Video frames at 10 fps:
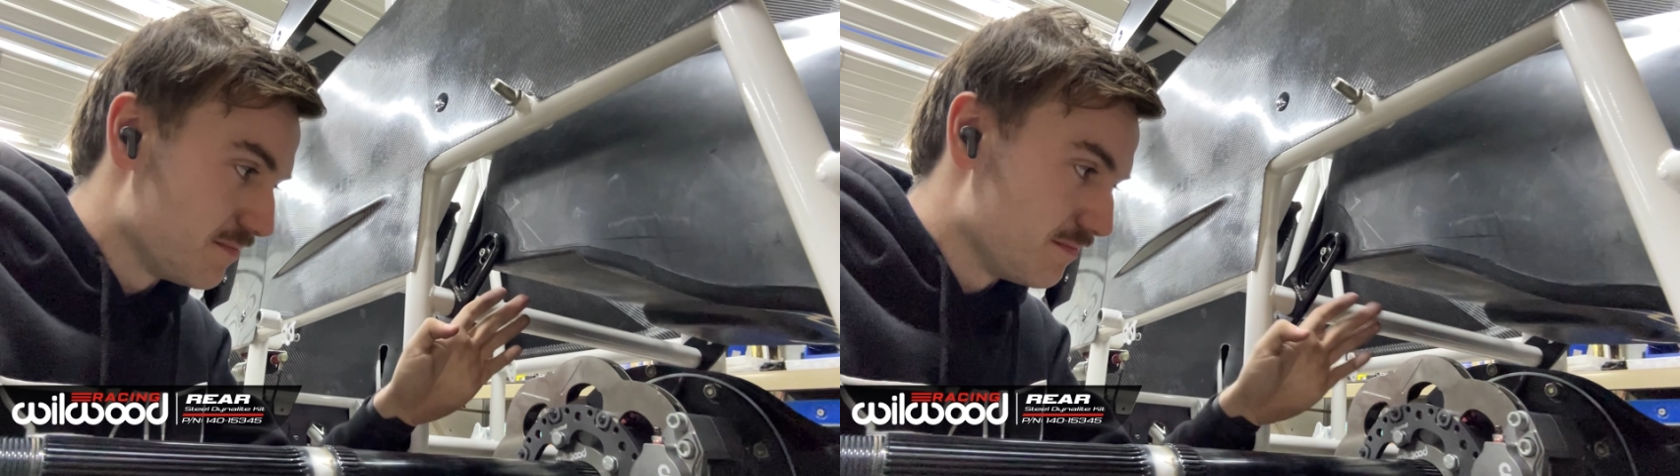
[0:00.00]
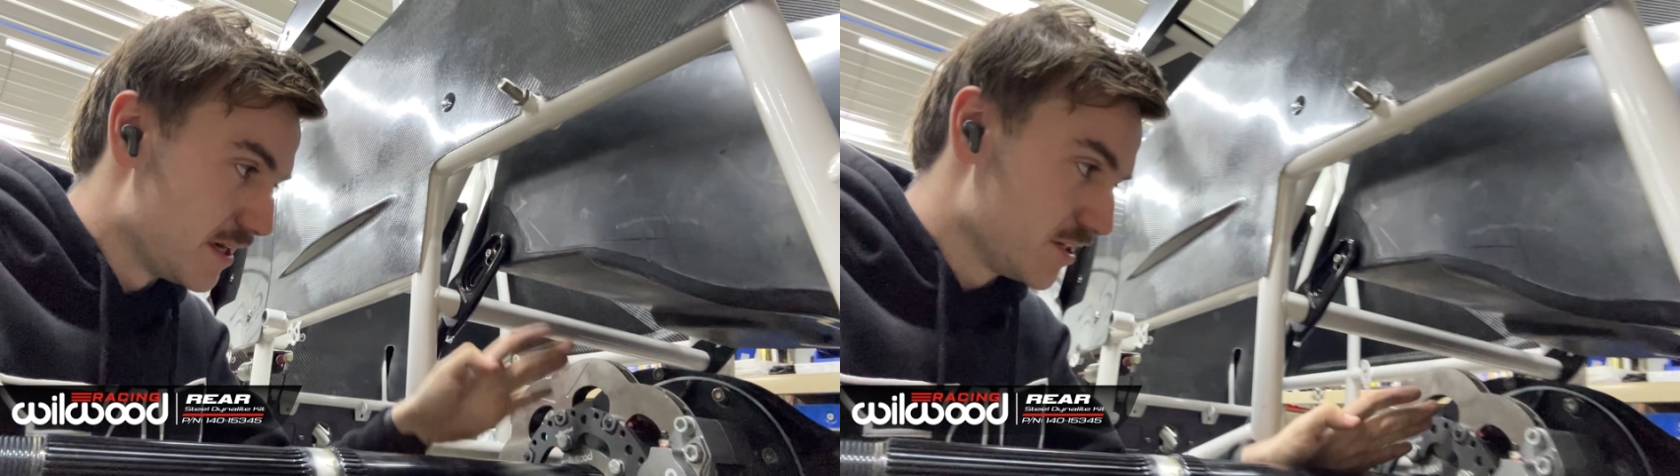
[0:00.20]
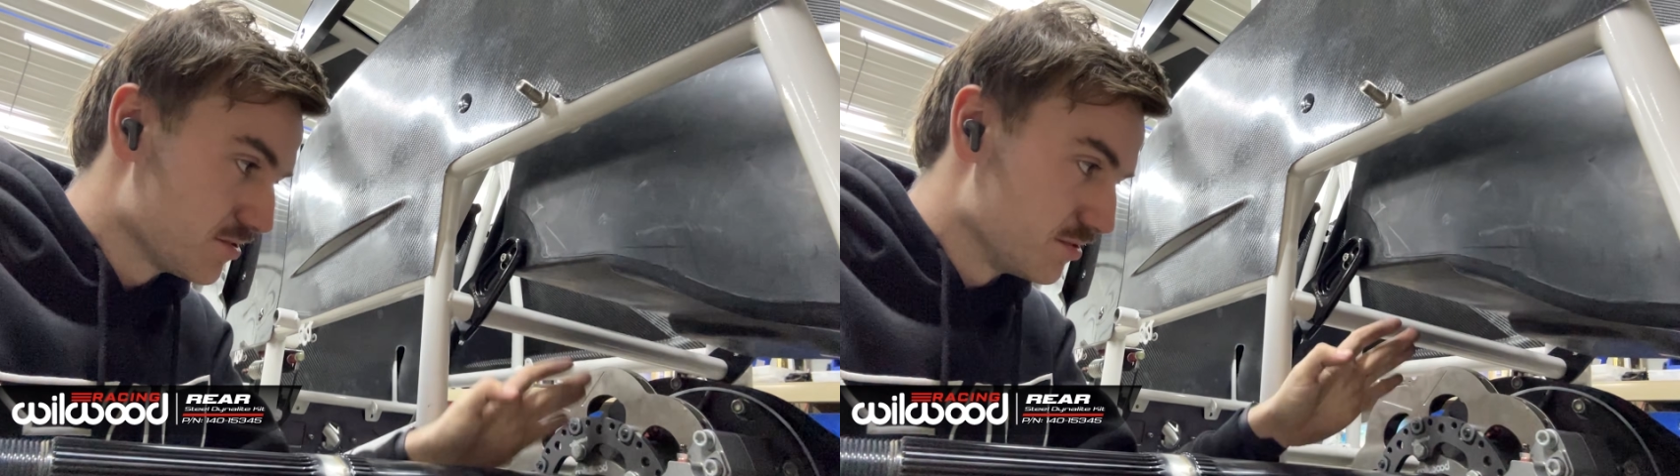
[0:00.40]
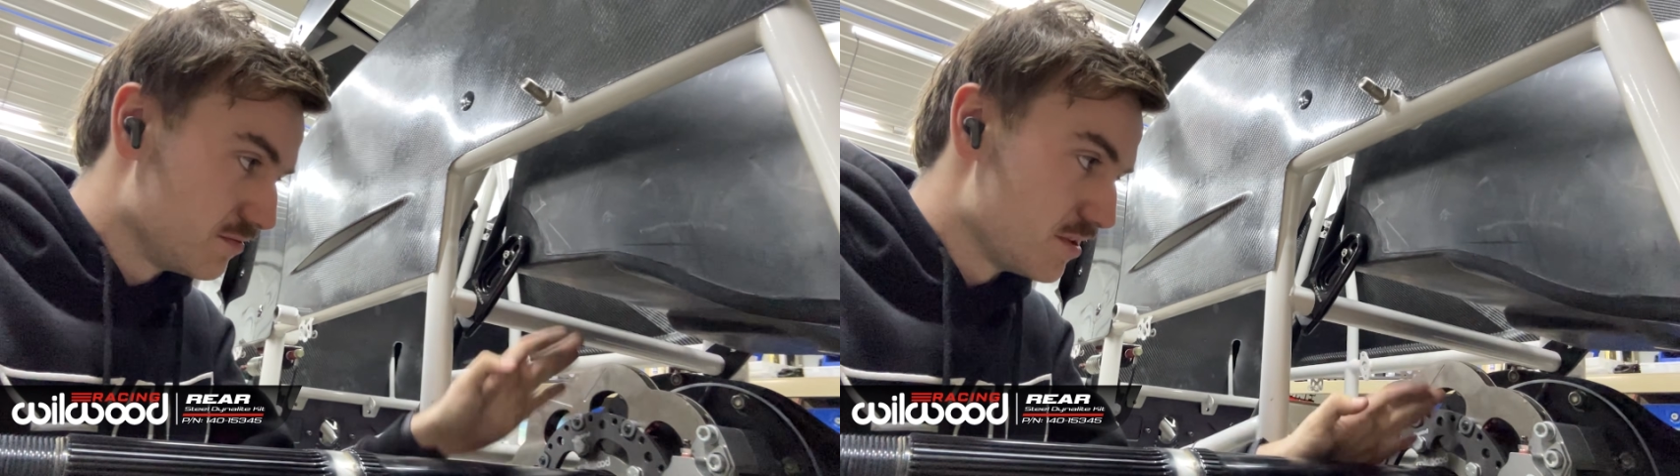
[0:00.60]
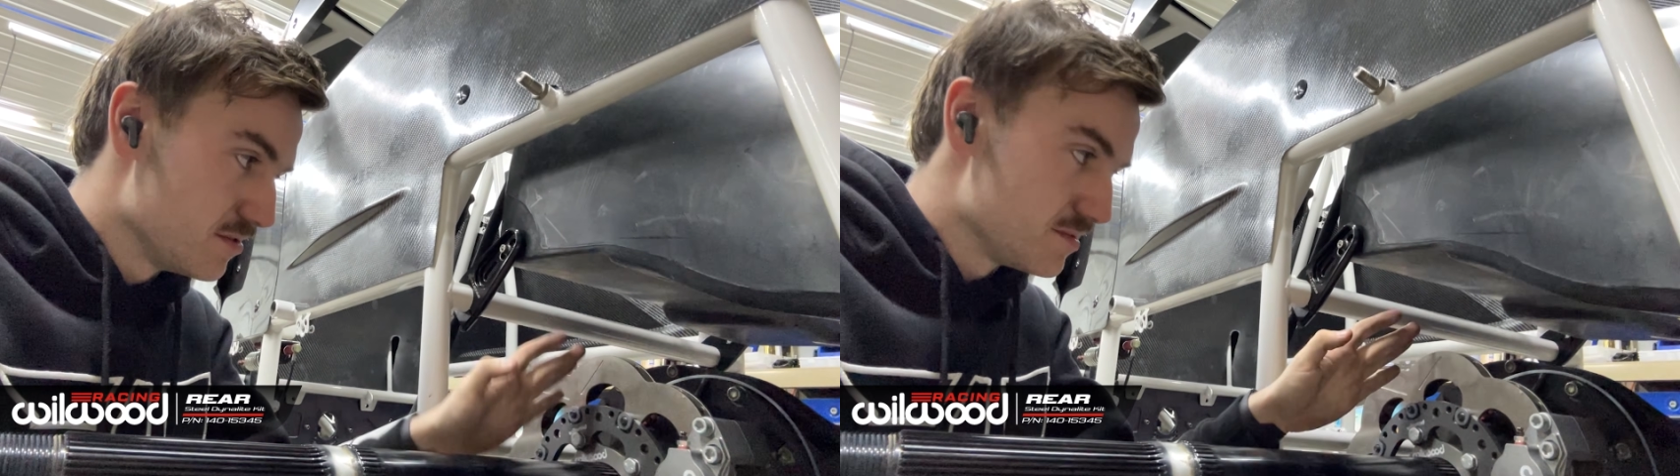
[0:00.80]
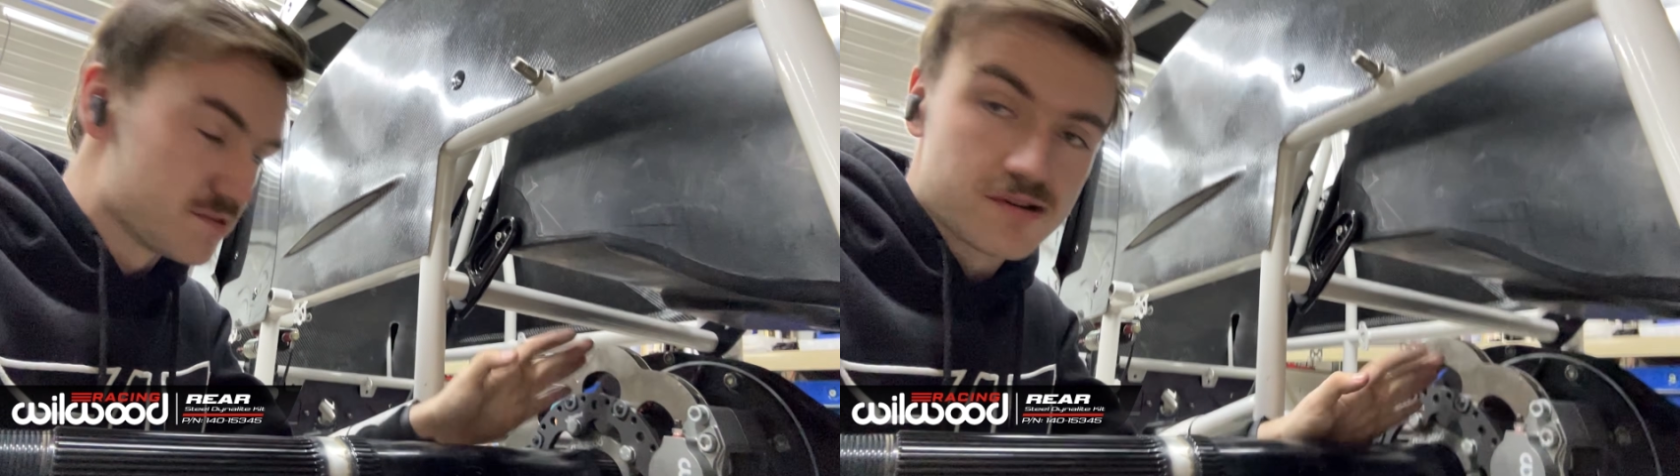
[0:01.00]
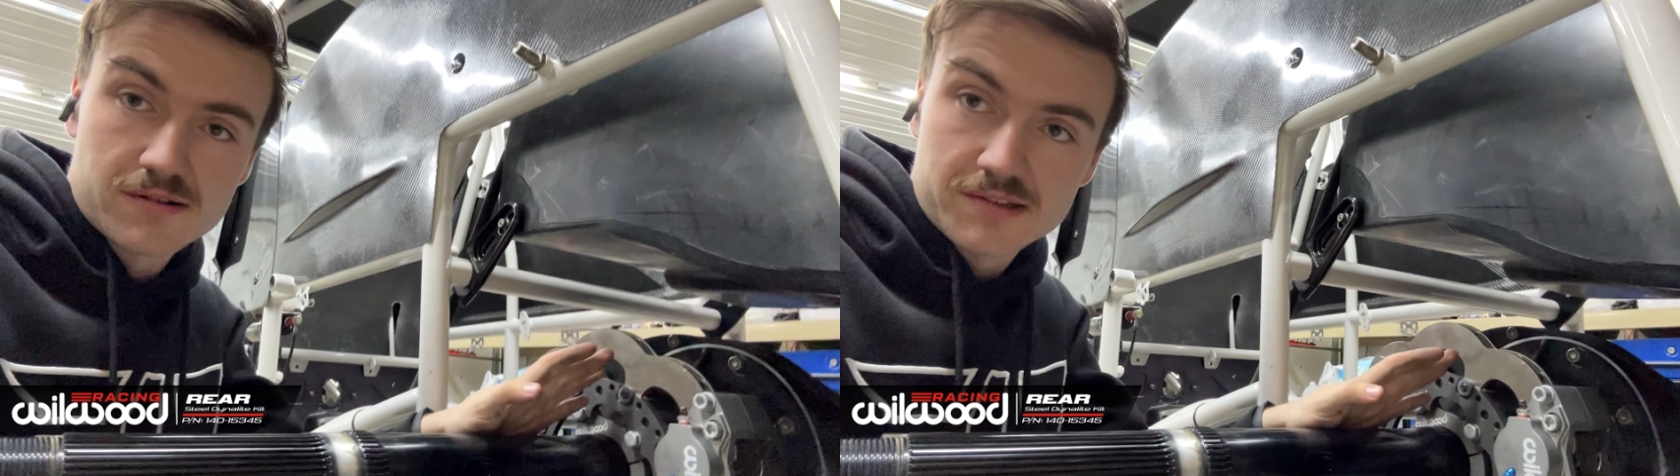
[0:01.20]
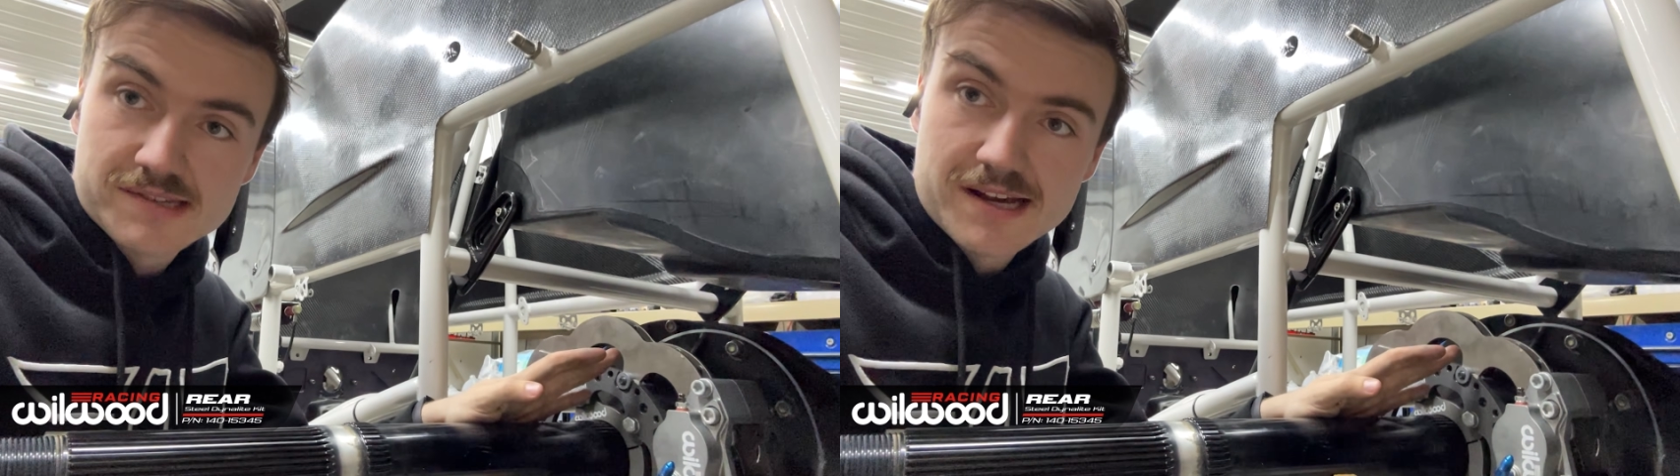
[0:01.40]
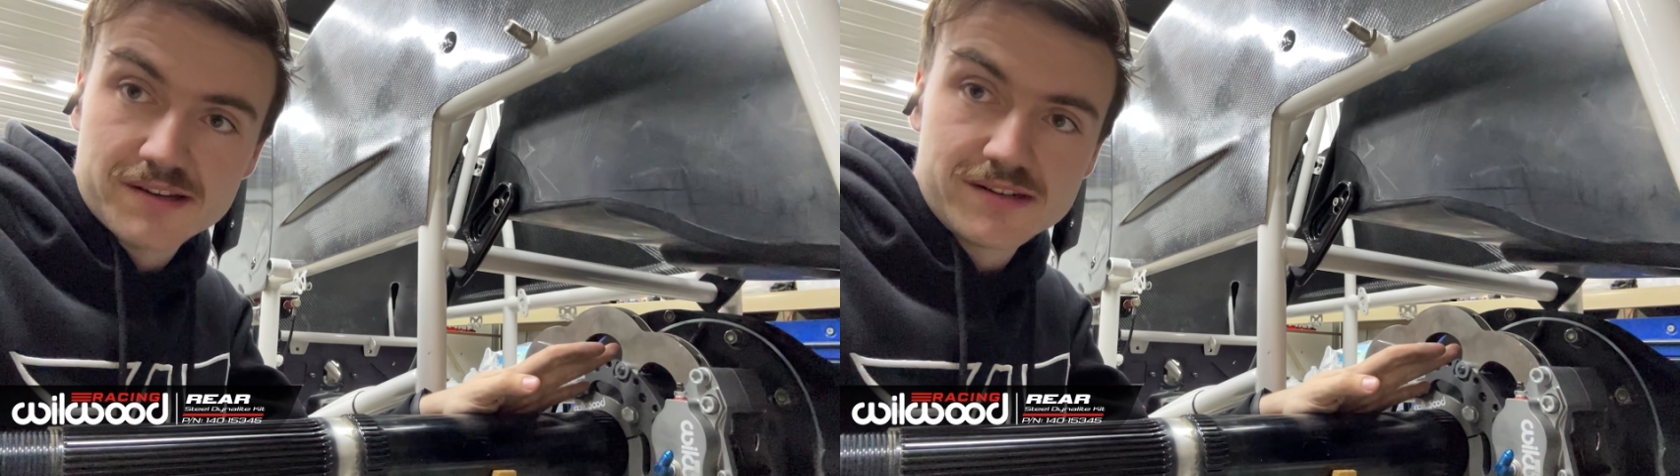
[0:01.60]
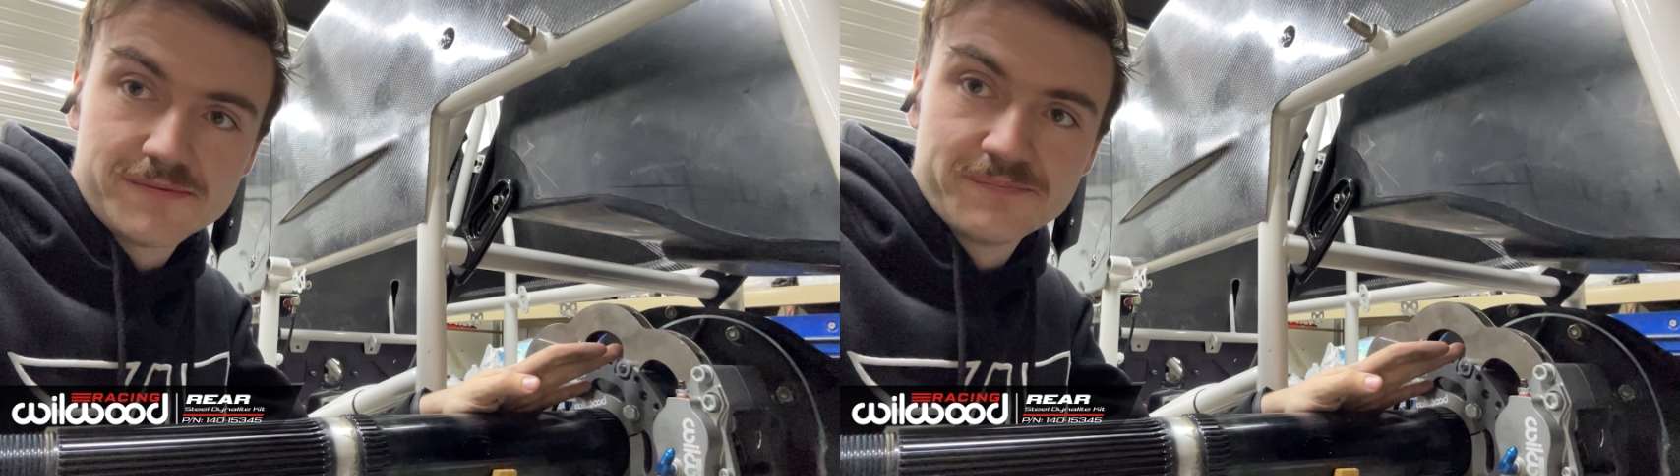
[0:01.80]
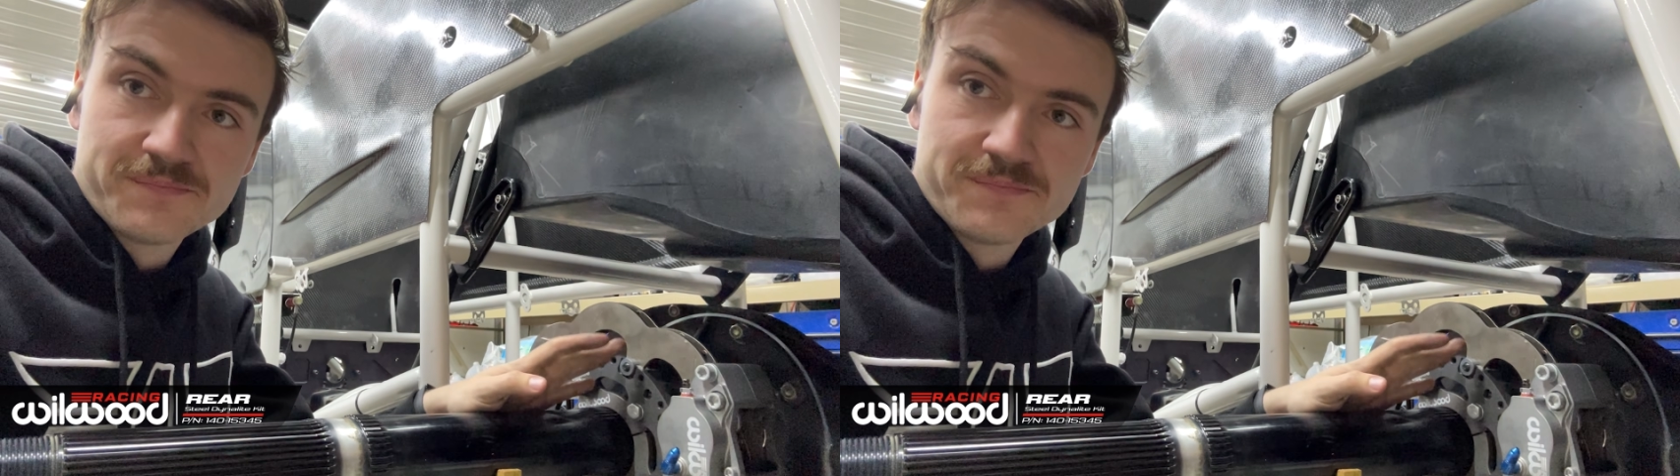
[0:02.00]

make sure the rotor's centered